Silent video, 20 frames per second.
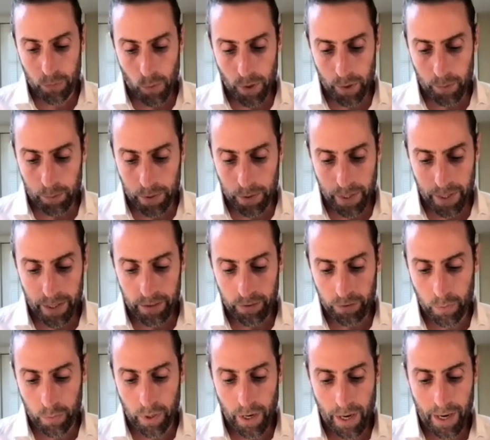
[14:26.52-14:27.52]
one place
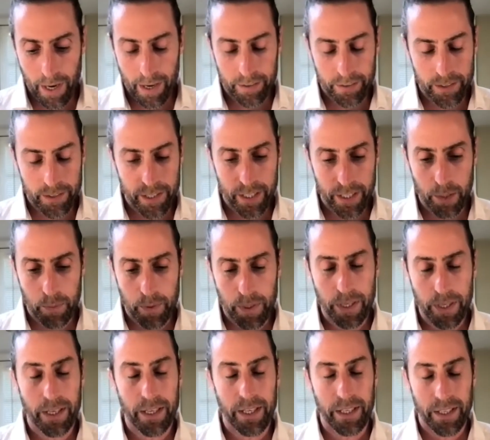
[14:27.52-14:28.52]
where
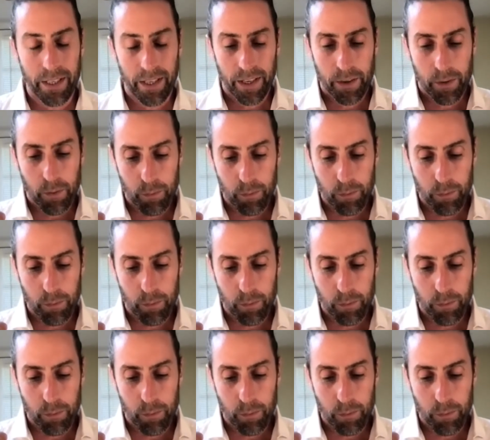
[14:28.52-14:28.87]
ISTDP